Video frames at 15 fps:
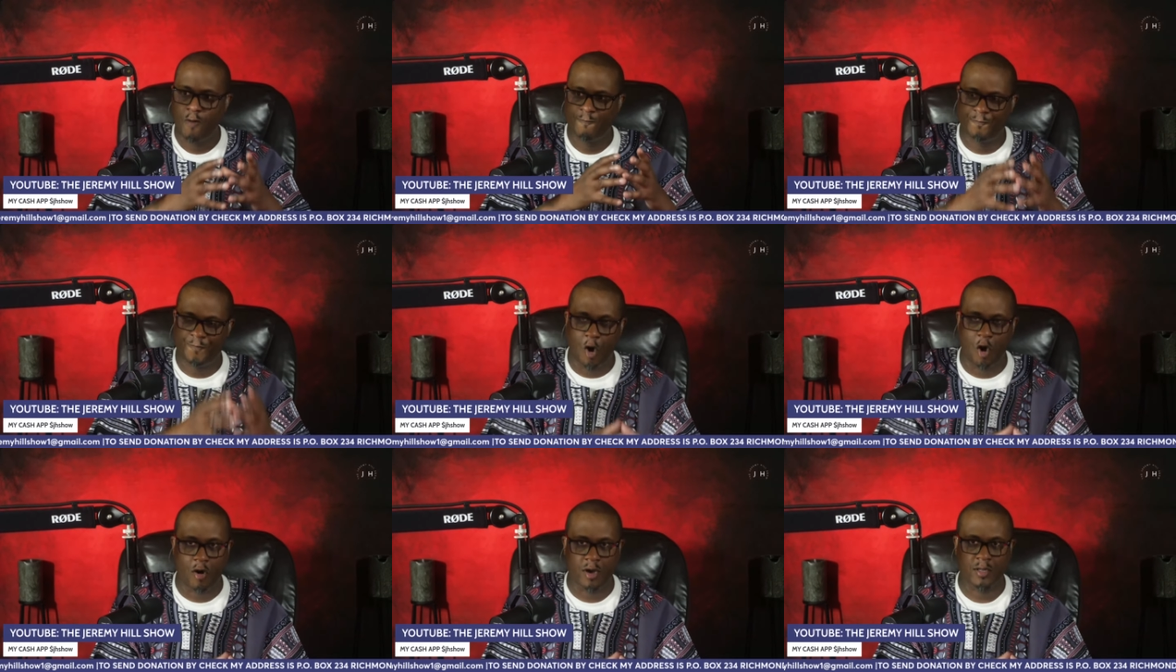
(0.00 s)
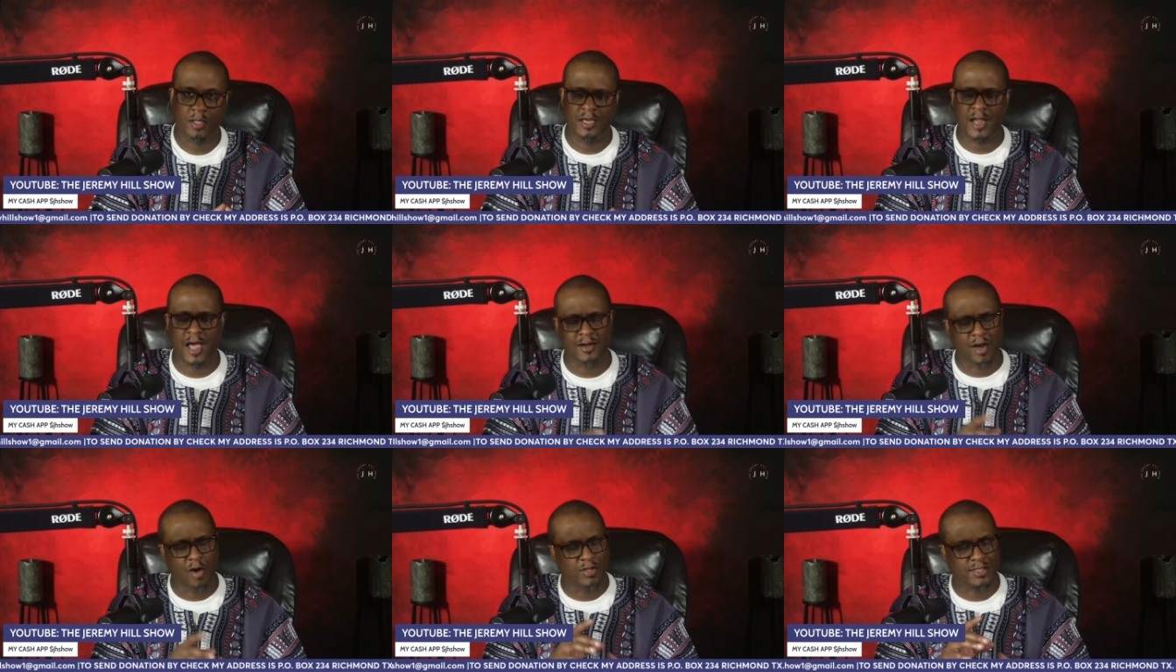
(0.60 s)
for it. And I
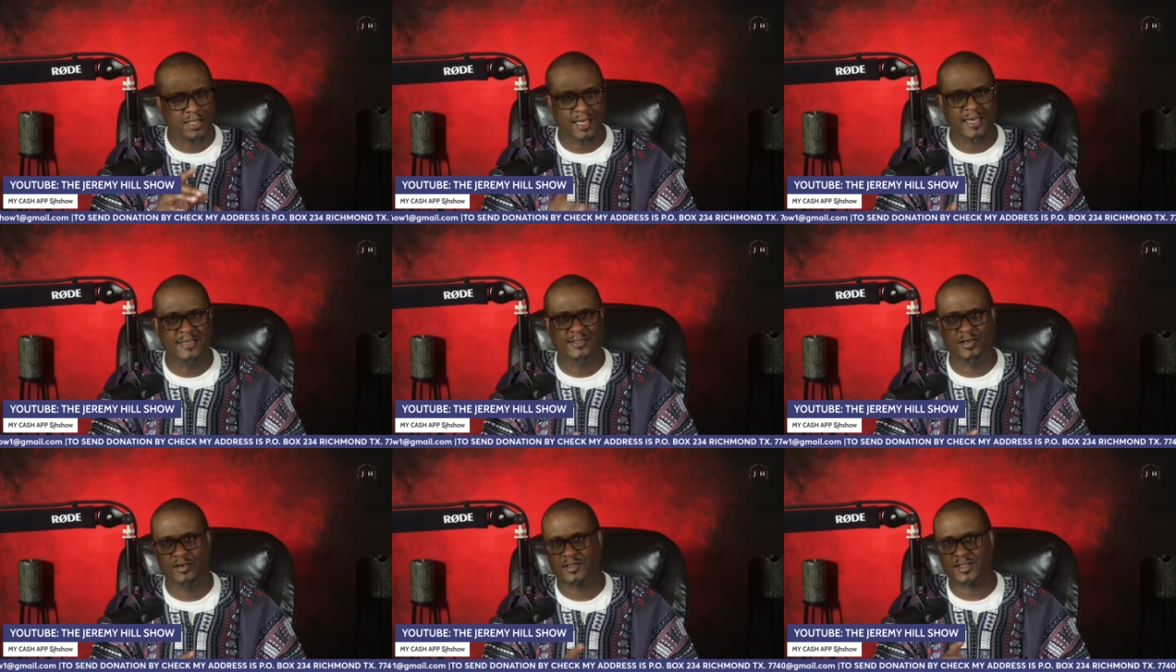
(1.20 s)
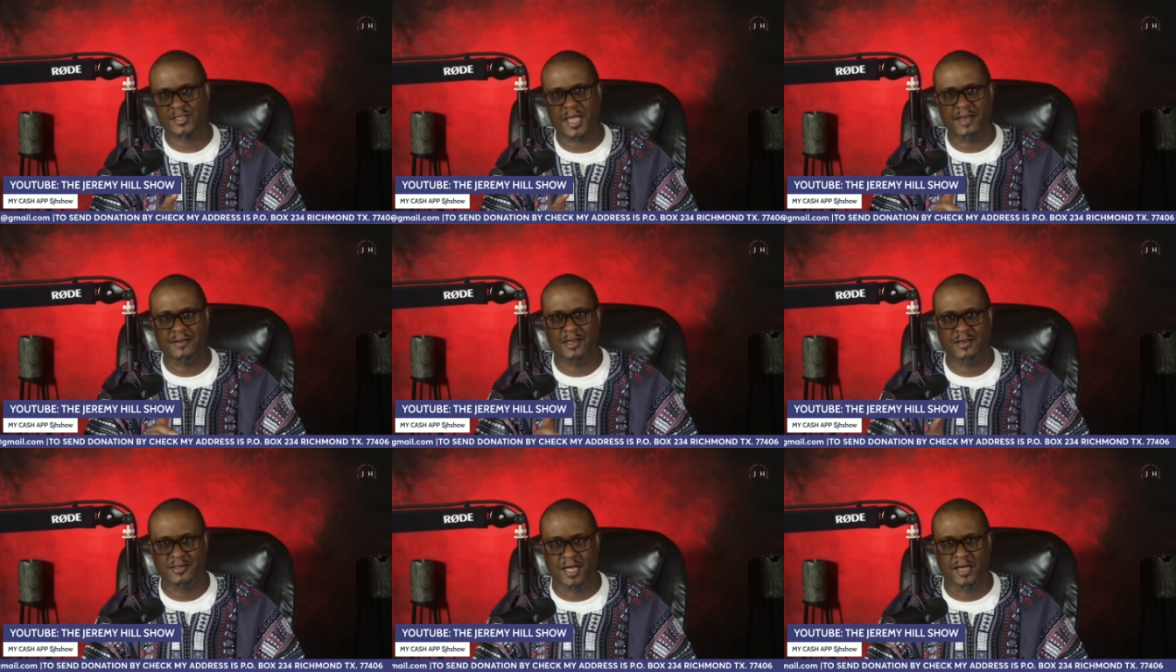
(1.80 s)
know it's easier said
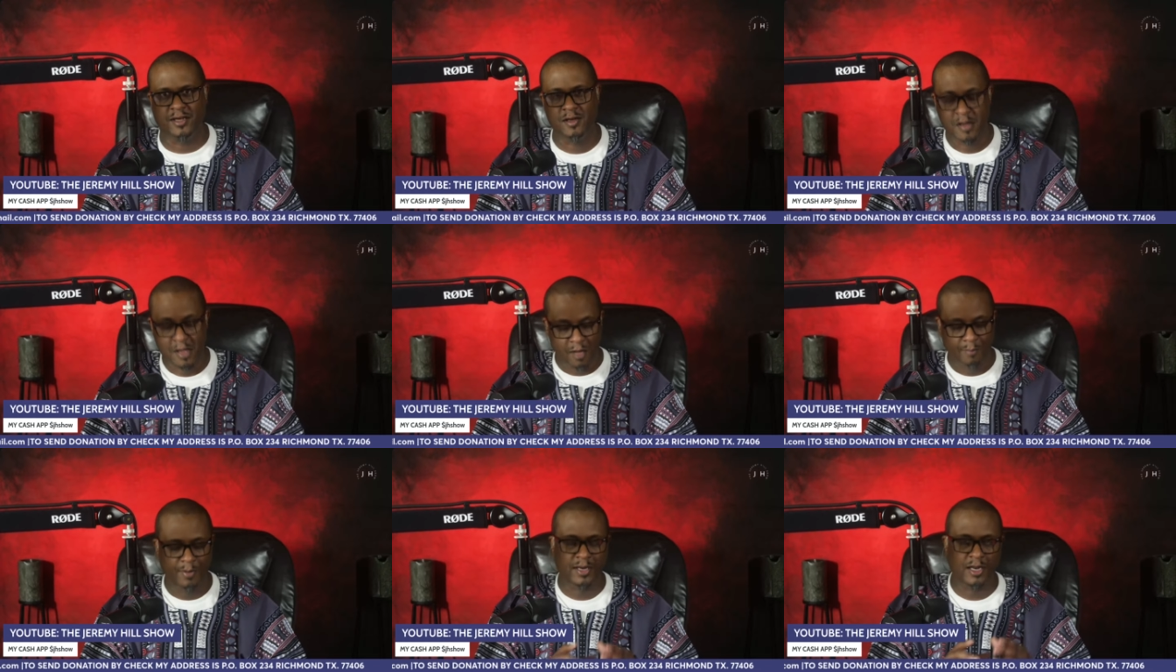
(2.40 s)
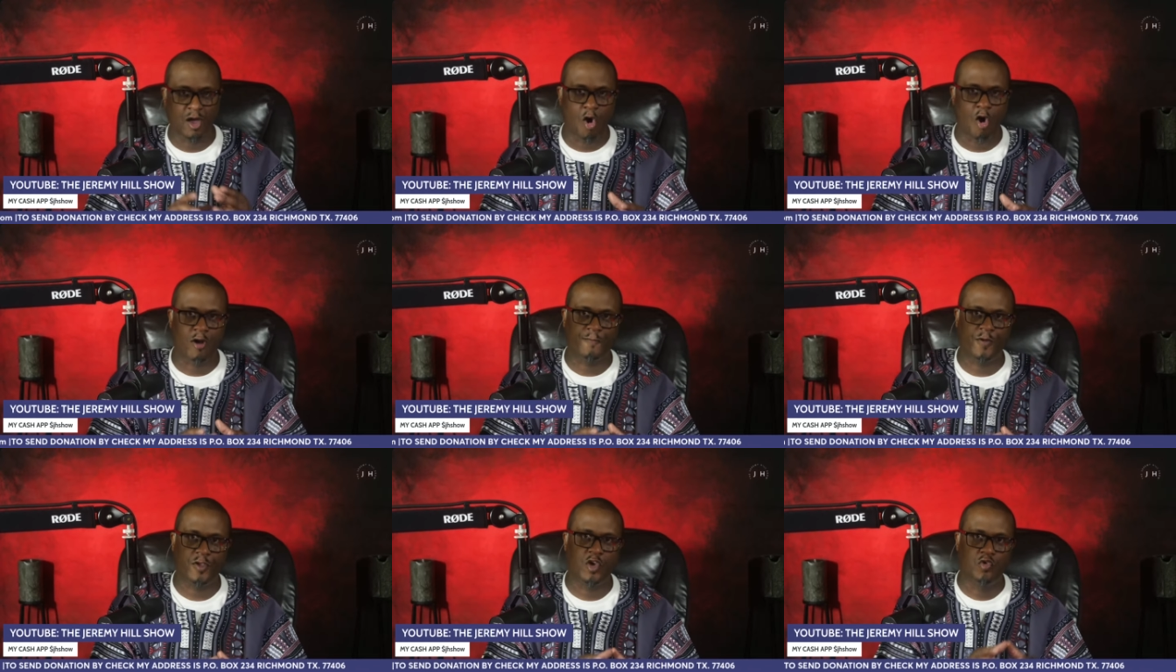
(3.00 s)
than done, but in order
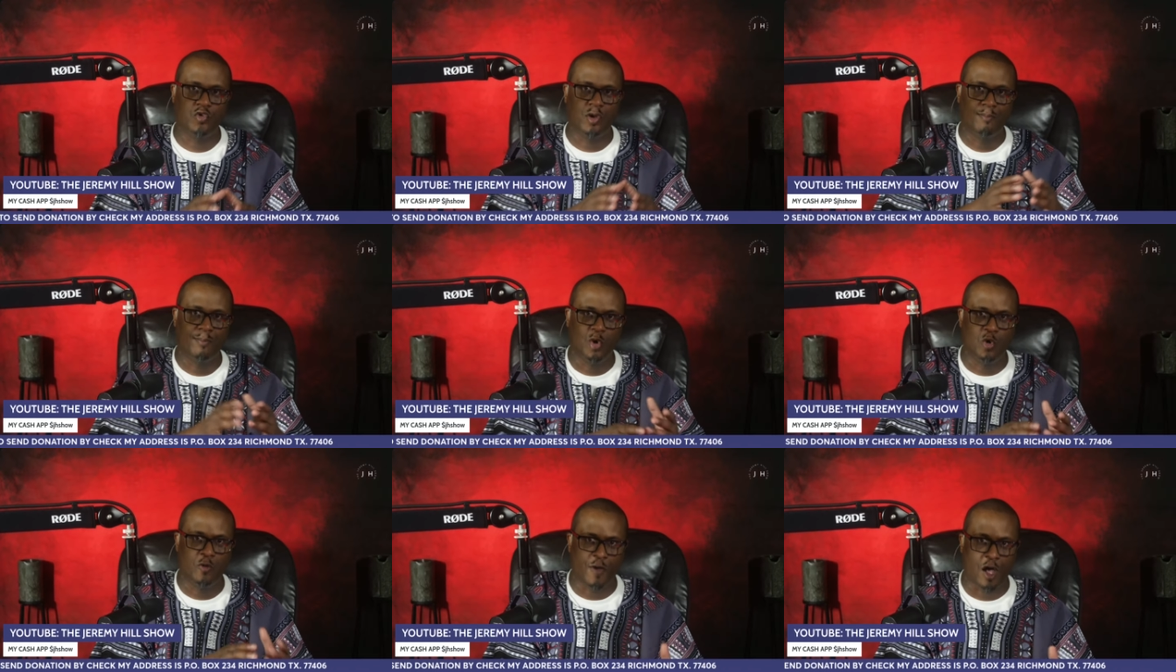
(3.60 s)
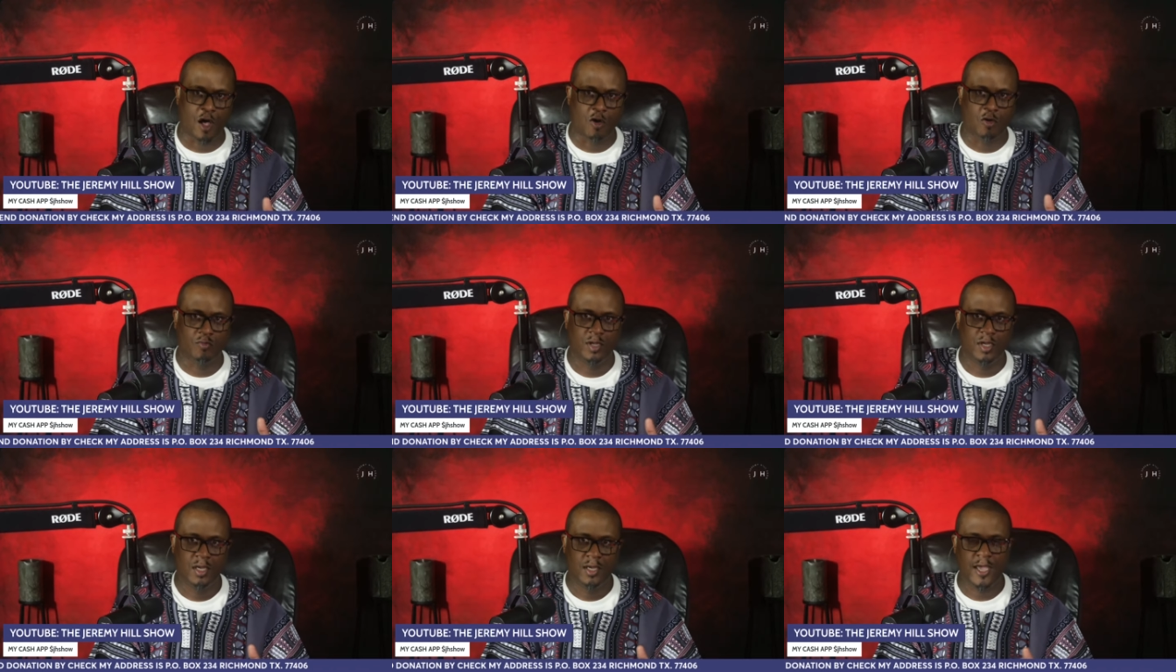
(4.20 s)
for you to move on,
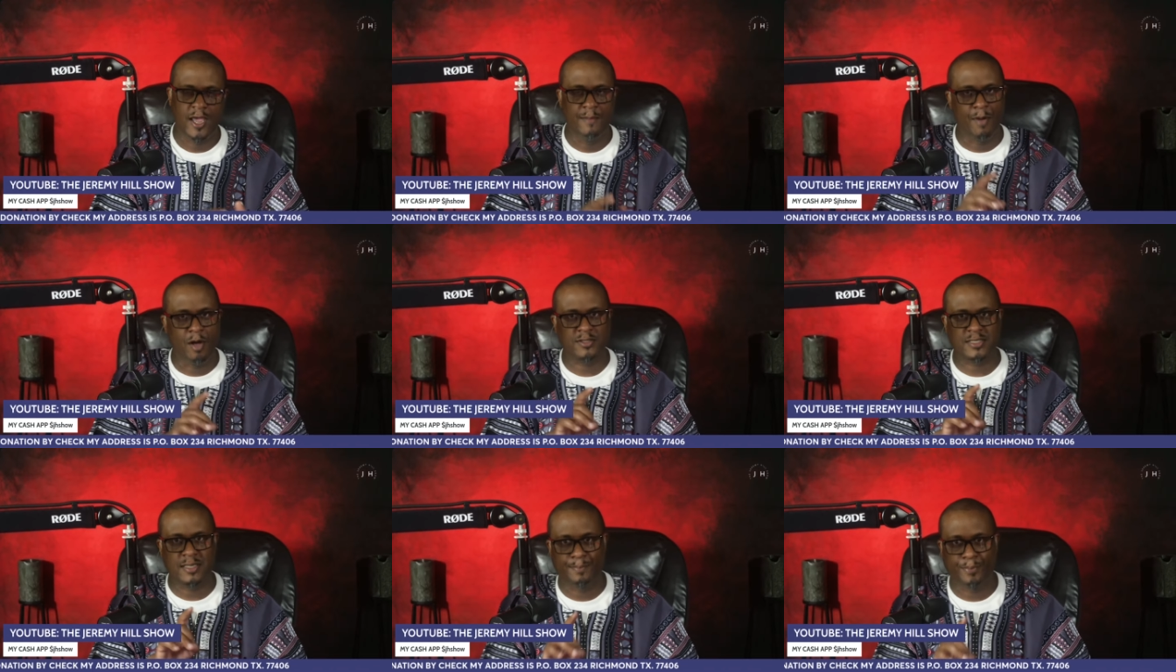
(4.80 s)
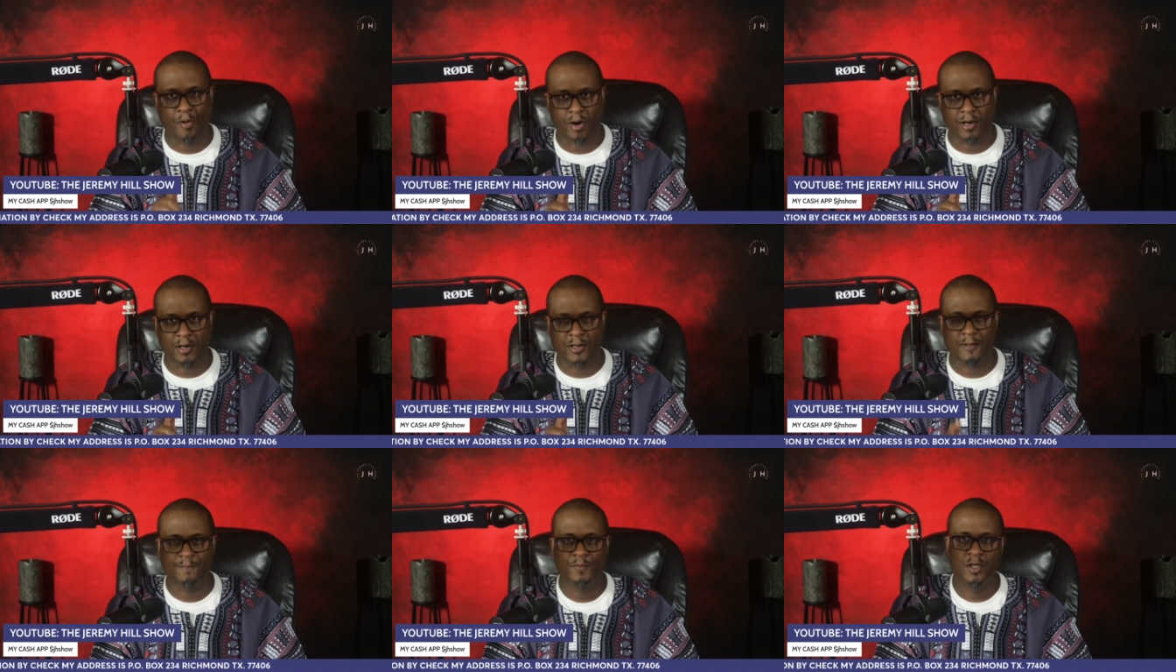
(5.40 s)
and most
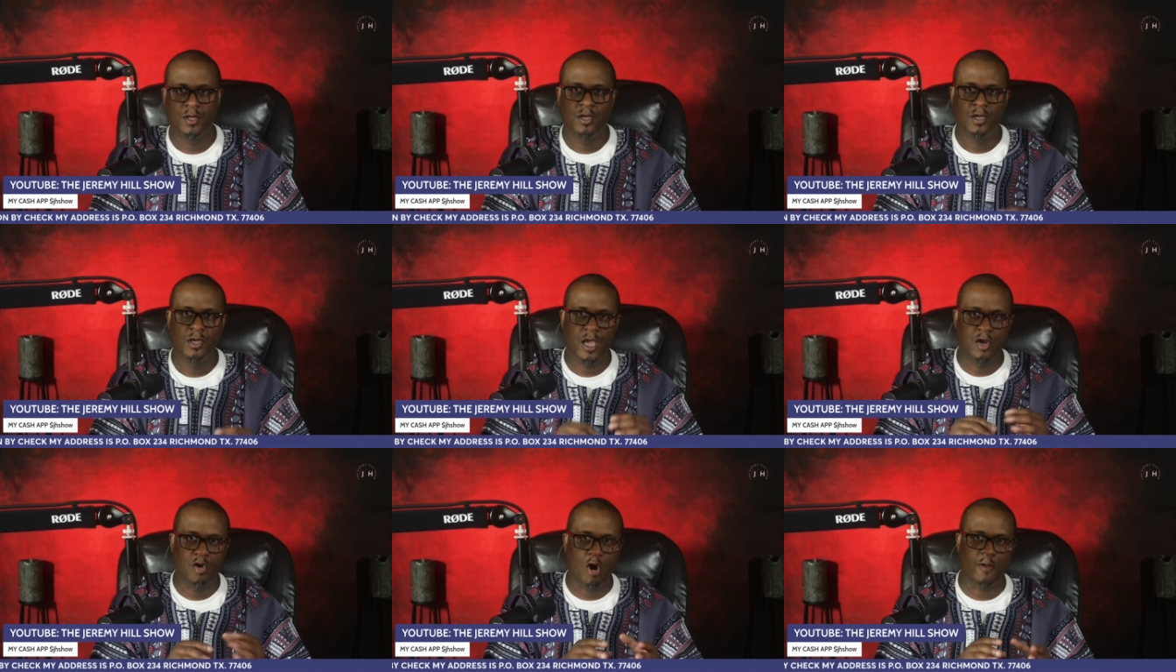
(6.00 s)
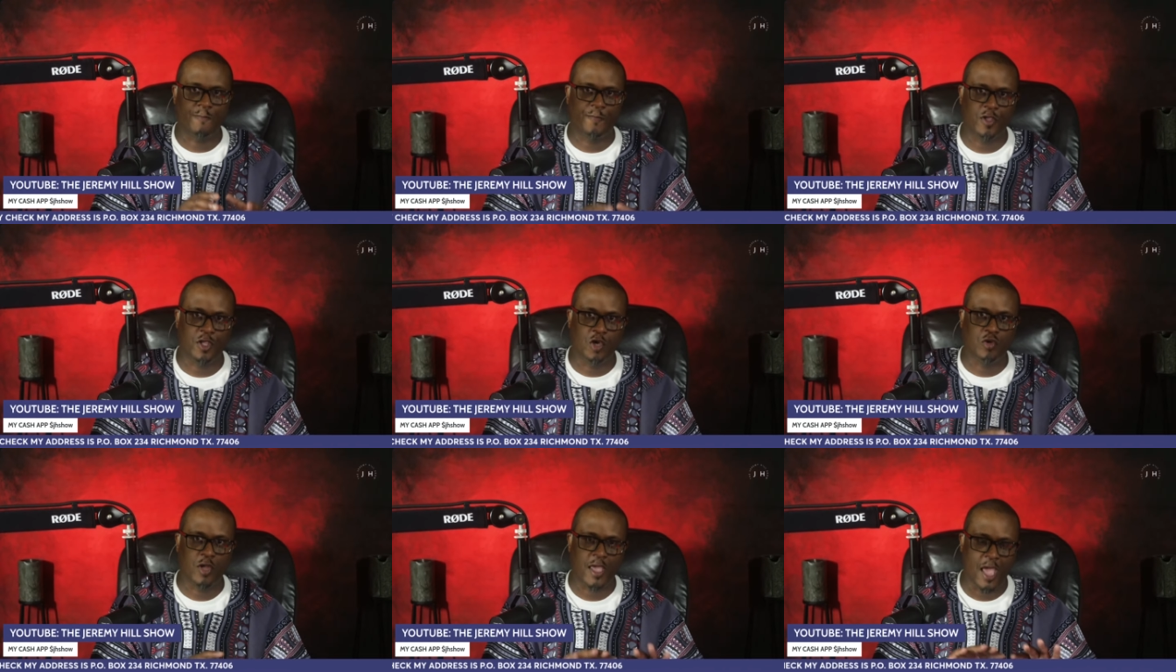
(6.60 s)
importantly, in order for
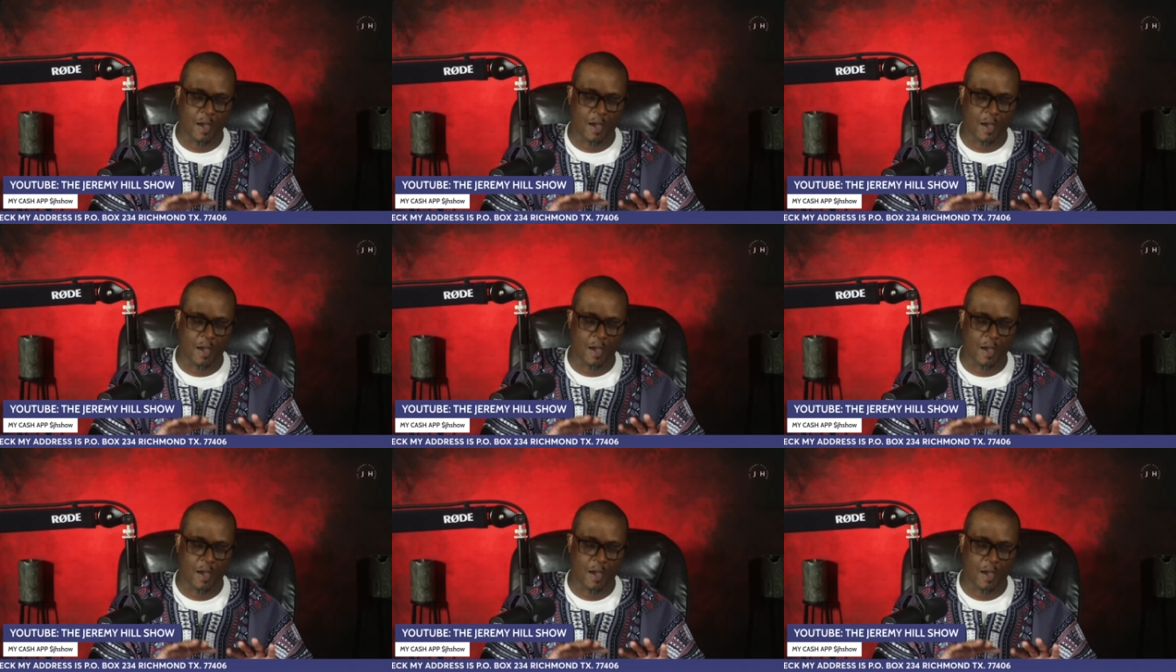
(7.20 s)
you to help